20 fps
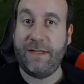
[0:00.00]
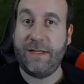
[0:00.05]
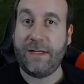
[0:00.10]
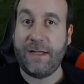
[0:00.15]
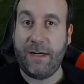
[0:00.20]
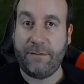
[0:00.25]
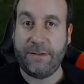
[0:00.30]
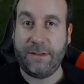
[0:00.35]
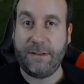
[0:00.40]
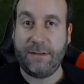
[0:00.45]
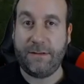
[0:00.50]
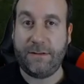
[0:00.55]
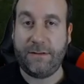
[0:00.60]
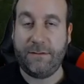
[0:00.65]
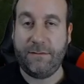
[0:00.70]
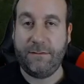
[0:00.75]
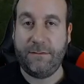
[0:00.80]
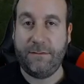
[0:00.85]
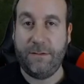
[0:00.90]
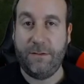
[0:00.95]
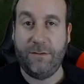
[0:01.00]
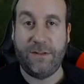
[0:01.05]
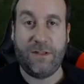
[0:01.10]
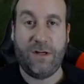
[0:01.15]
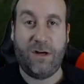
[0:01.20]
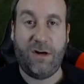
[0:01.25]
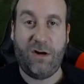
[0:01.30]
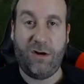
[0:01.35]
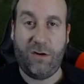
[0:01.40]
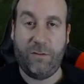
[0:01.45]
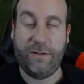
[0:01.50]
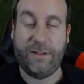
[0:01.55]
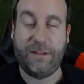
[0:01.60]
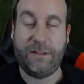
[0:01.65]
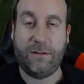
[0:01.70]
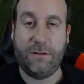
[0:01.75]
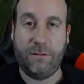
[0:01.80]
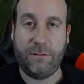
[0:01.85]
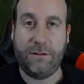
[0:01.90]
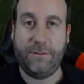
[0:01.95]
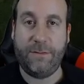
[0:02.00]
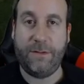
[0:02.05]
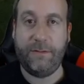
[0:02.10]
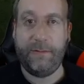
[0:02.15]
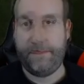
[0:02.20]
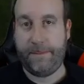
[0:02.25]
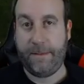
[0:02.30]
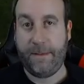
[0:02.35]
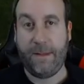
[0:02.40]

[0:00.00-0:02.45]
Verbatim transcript: Countess, who is always cold immune.